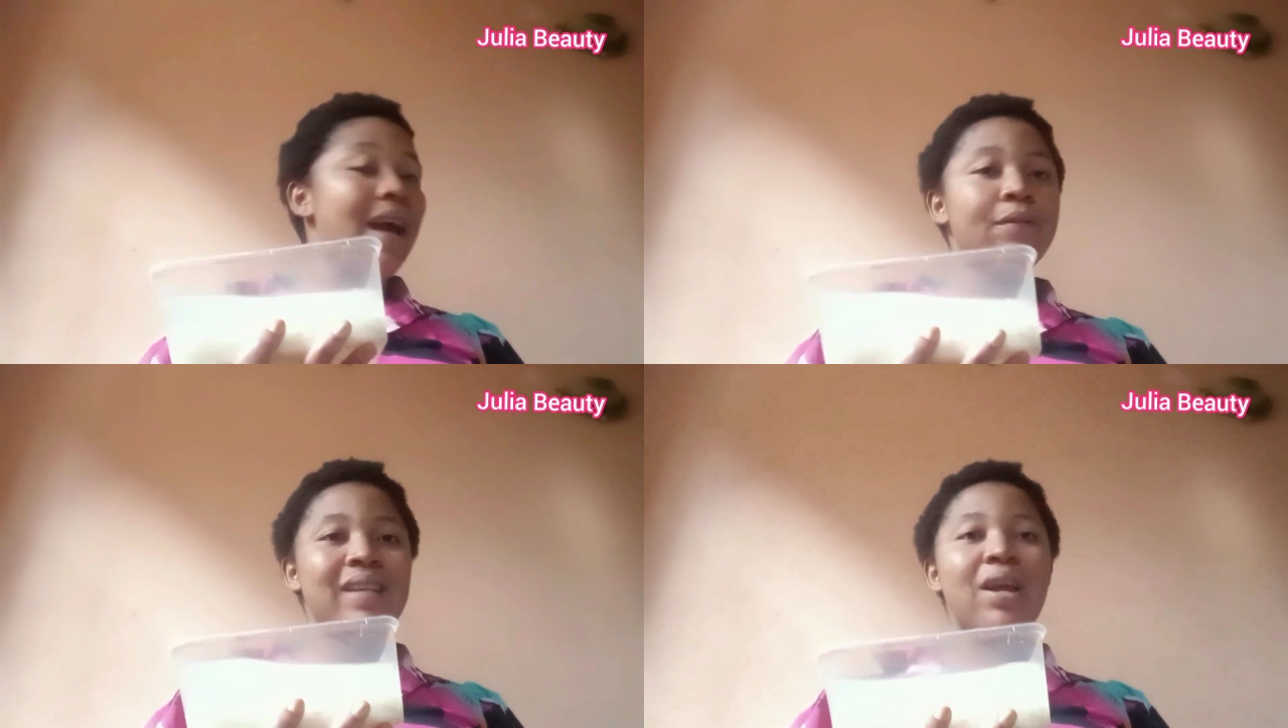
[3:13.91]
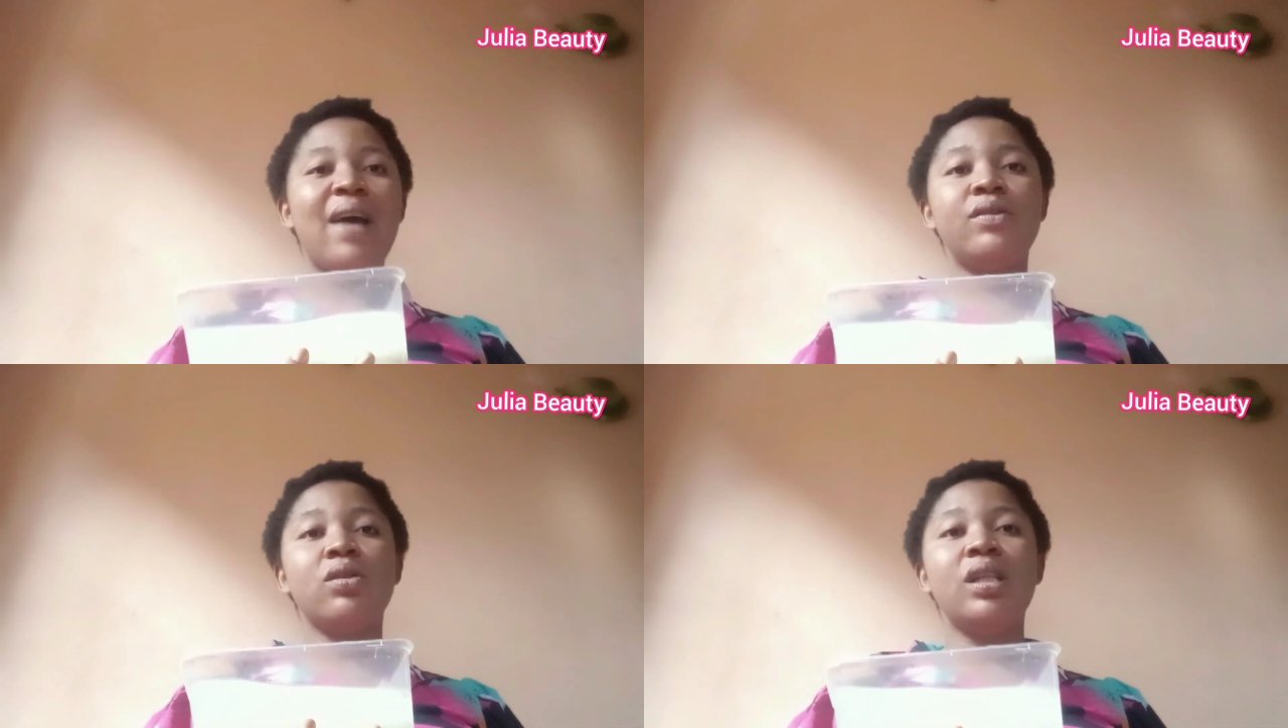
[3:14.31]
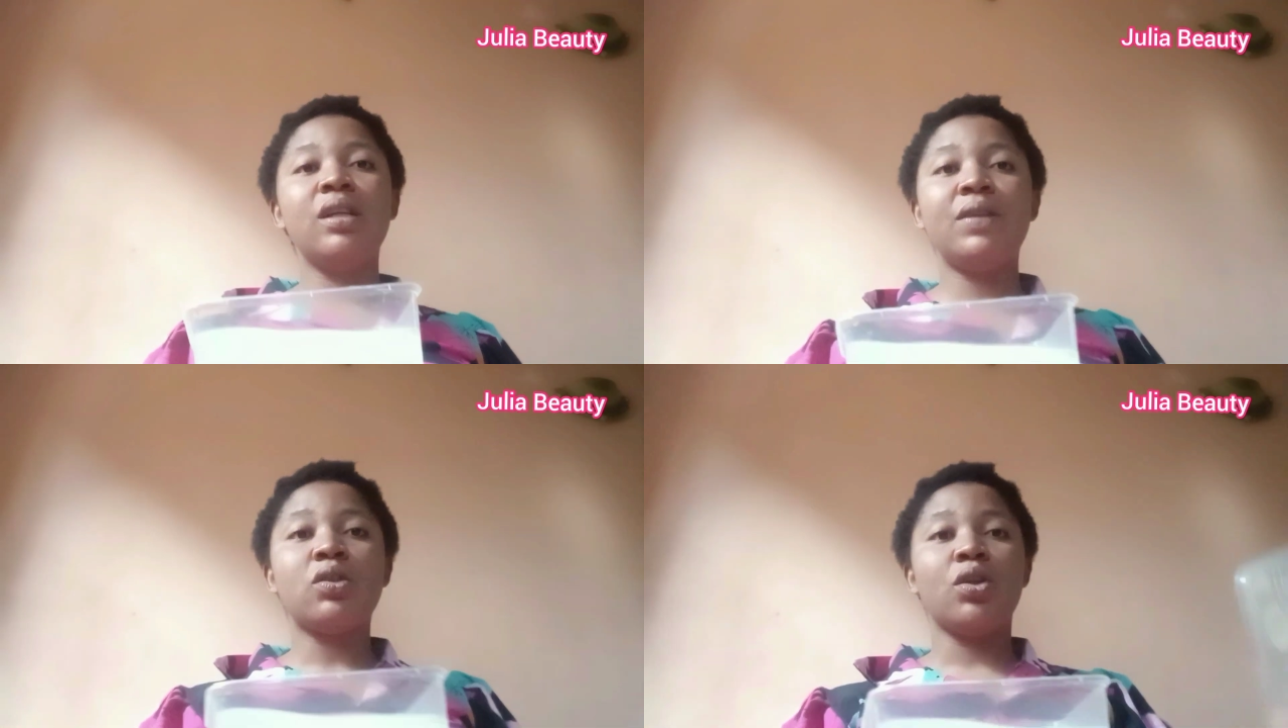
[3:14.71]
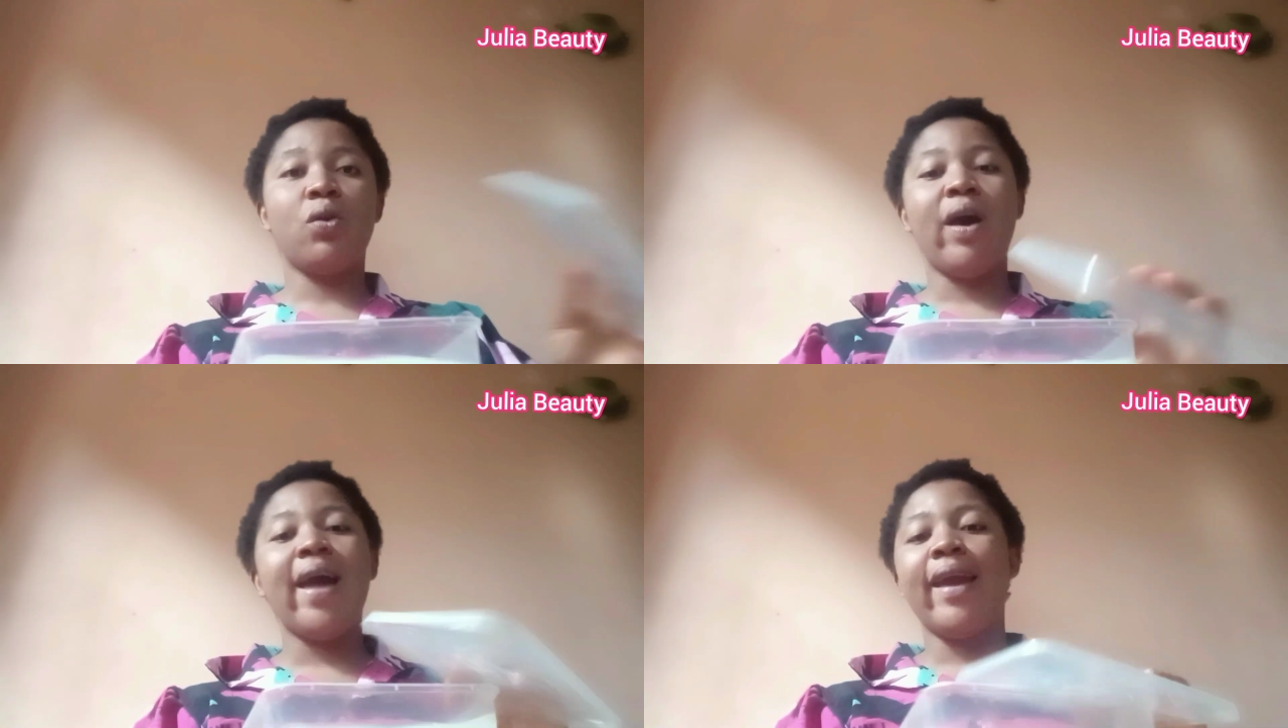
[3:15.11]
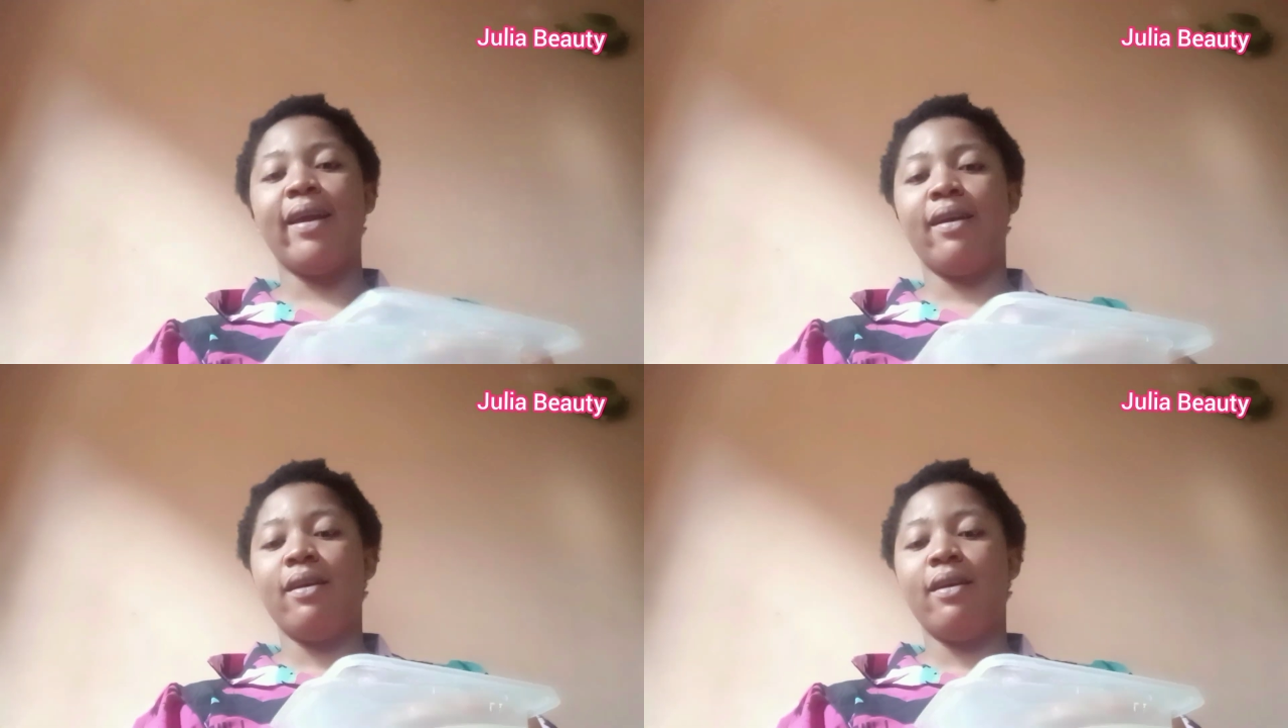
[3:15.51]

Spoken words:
After I have to leave it on your hair